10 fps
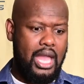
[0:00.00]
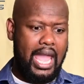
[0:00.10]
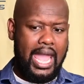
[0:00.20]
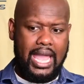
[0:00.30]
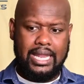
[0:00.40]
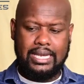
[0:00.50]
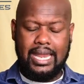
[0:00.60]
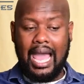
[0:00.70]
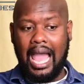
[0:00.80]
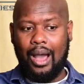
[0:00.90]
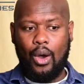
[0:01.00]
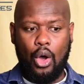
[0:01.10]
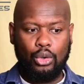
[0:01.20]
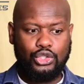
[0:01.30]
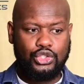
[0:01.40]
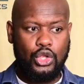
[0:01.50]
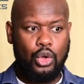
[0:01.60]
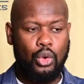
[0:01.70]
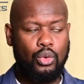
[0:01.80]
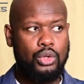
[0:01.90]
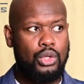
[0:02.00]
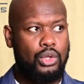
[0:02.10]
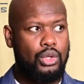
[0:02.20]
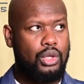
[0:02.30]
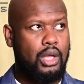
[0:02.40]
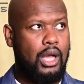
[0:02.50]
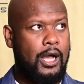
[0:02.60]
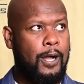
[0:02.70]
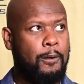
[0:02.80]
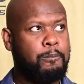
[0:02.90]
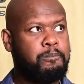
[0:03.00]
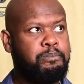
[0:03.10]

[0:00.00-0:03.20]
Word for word: And how also um,